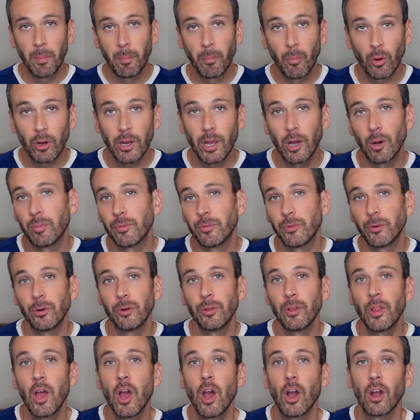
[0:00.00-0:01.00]
More
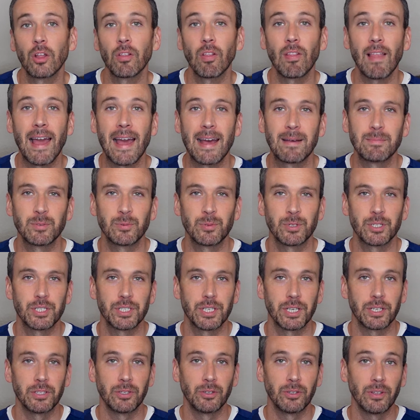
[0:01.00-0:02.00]
helpful are labs which
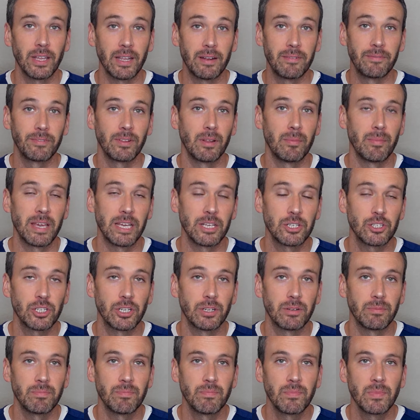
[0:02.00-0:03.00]
signal
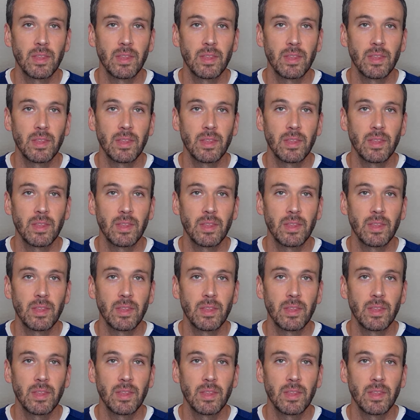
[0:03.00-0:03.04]
inflammation.